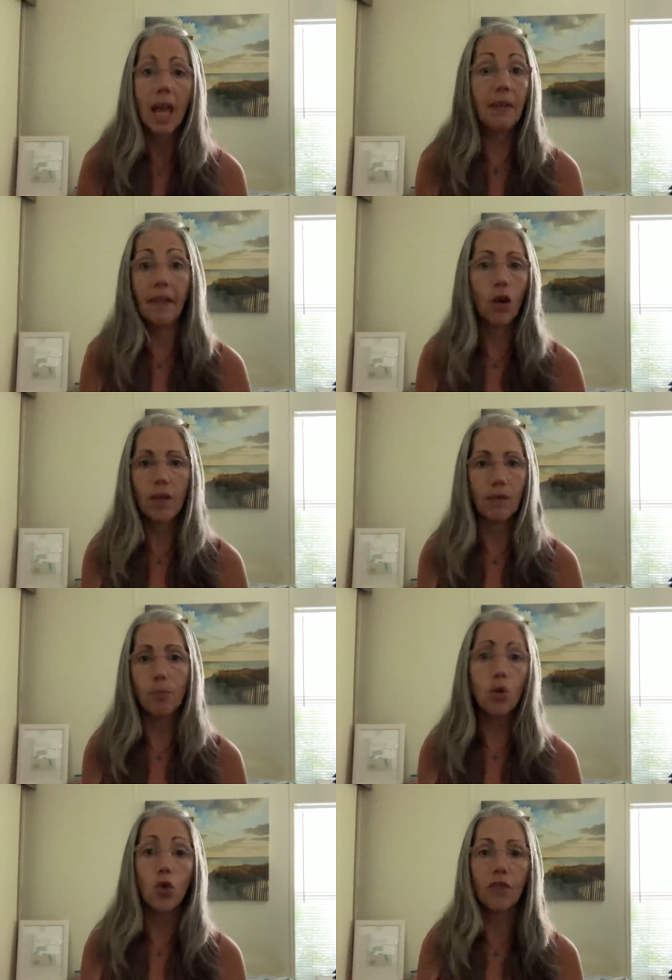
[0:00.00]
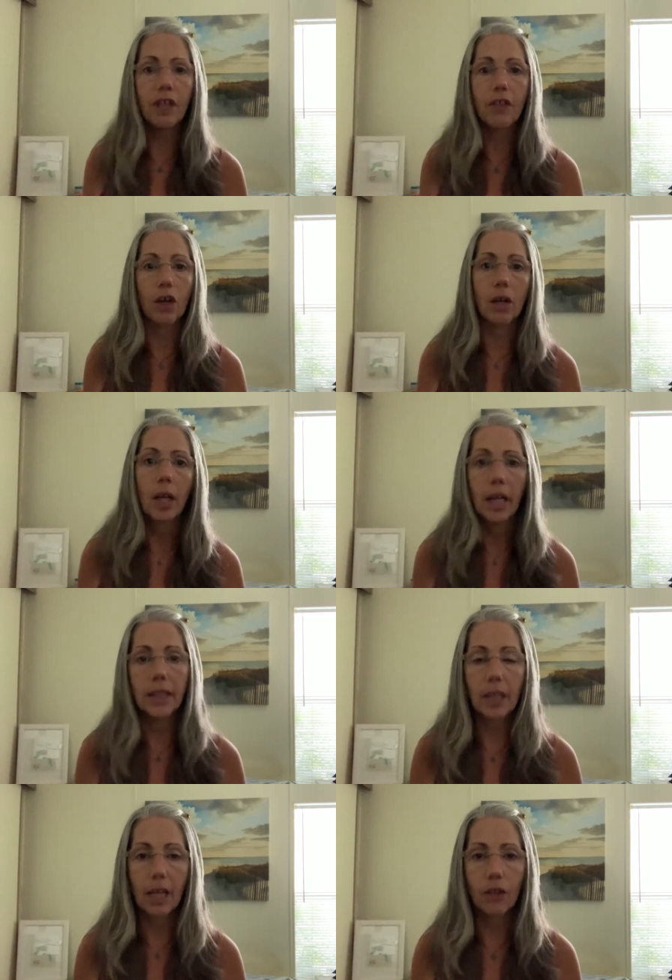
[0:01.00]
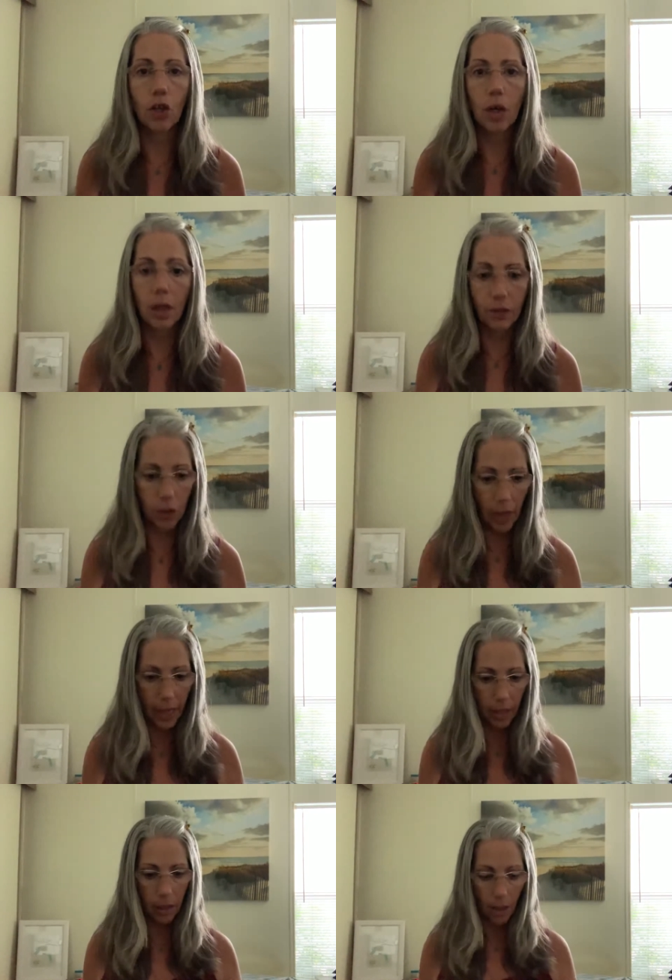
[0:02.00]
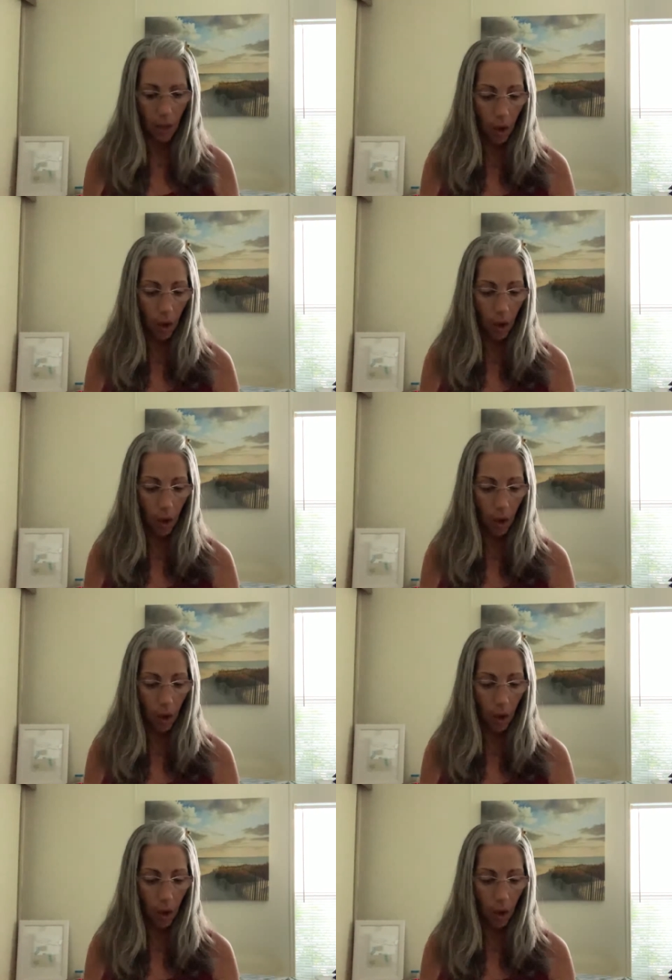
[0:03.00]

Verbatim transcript: And then they don't even move either. It's like they're they're like,